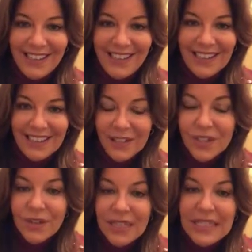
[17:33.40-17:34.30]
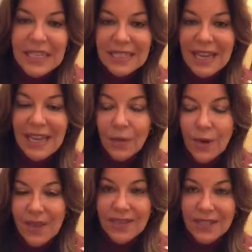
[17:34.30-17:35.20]
Sunscreen doesn't take
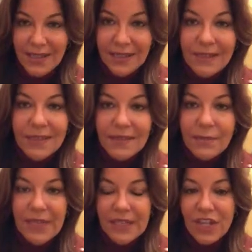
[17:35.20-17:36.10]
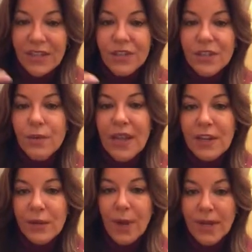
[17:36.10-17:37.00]
away the sun, but it changes the way
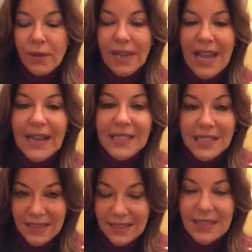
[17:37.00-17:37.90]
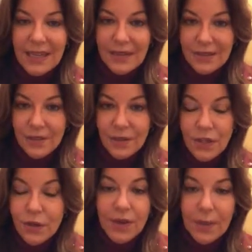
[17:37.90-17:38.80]
your body reacts to the sun so that
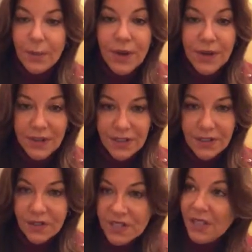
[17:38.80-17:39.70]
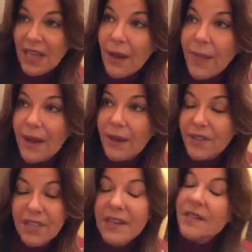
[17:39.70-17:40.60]
you don't get burned. You're still out there,
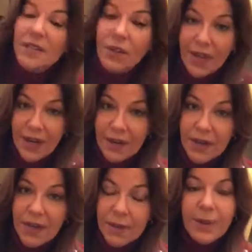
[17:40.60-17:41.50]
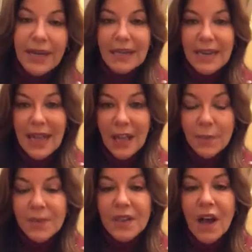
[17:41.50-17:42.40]
the sun is still there, but it
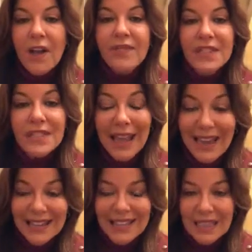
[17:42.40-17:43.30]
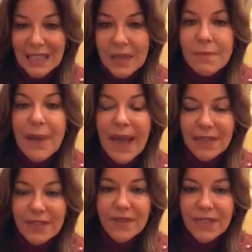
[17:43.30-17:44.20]
helps offset the
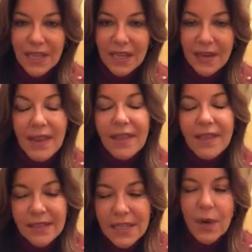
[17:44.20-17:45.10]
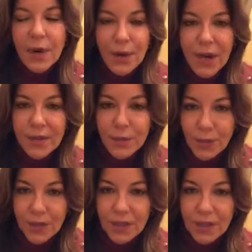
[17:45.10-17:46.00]
impact of the sun. That's how our products work.